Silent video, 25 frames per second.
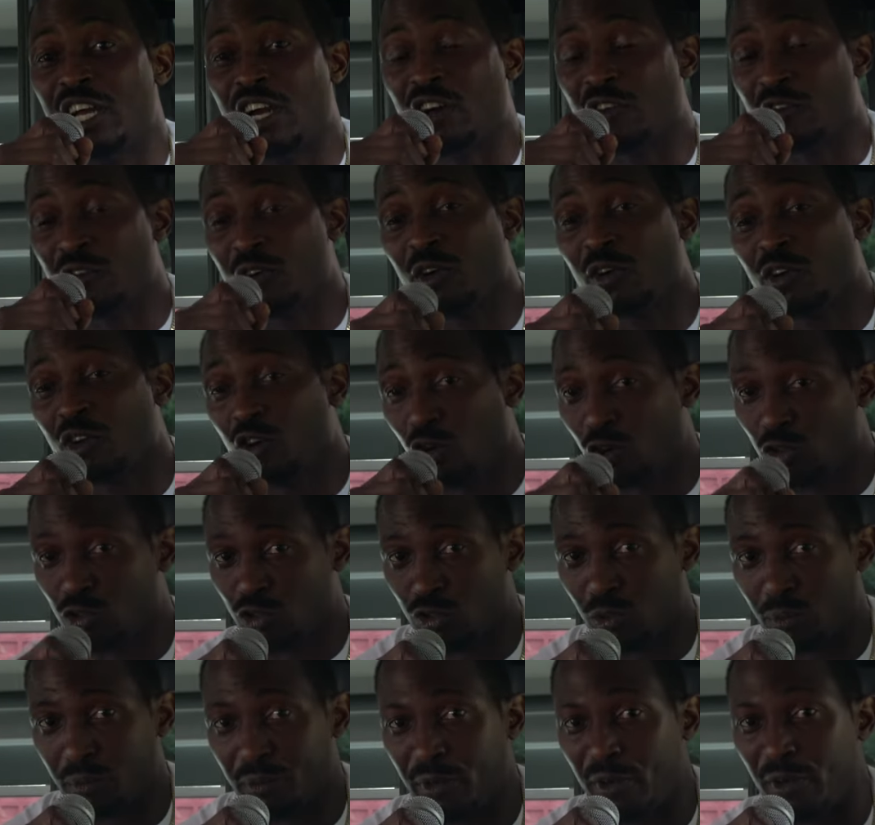a real
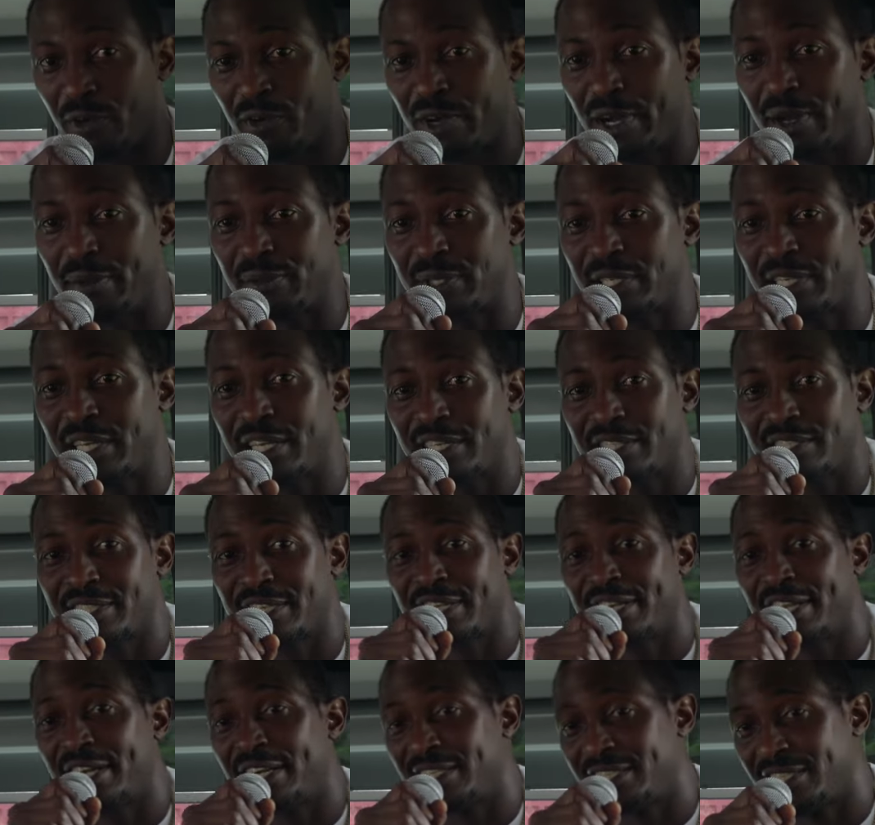cultural program to get us
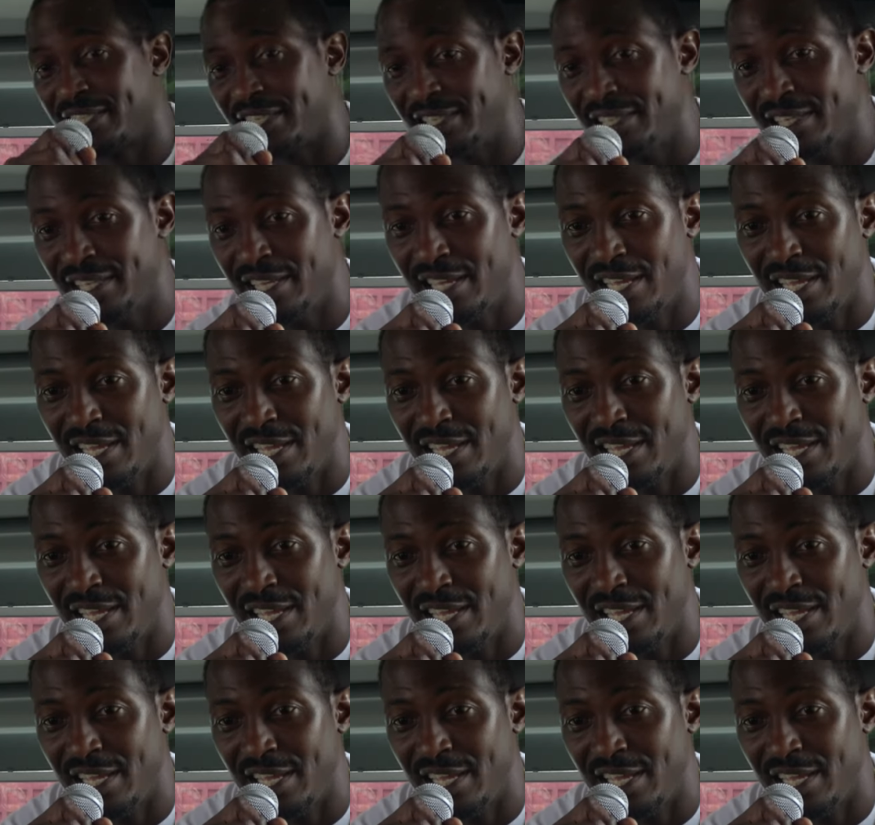connected.